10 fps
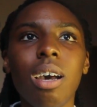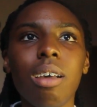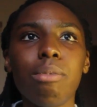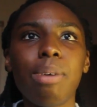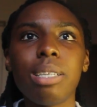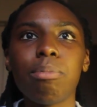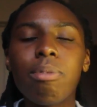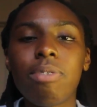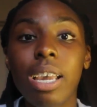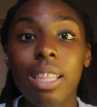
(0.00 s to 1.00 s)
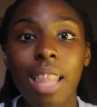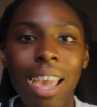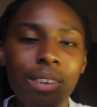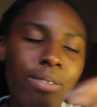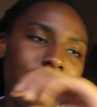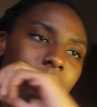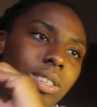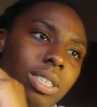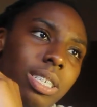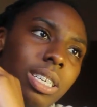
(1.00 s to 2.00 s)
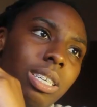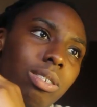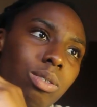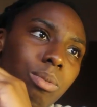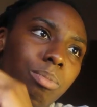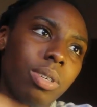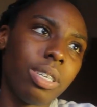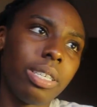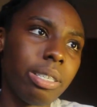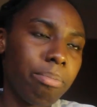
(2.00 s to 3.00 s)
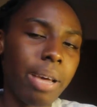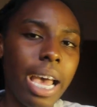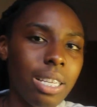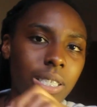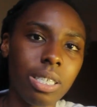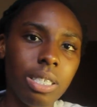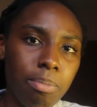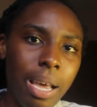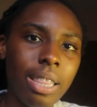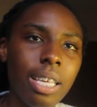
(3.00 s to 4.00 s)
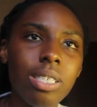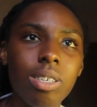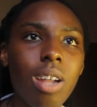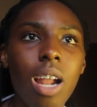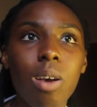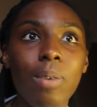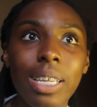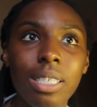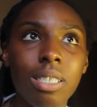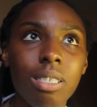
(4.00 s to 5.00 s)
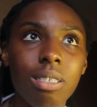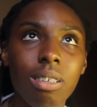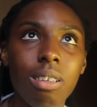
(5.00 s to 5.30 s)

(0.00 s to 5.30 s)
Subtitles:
The pendulum of like life naturally swings from good to bad to good to bad. Things are not always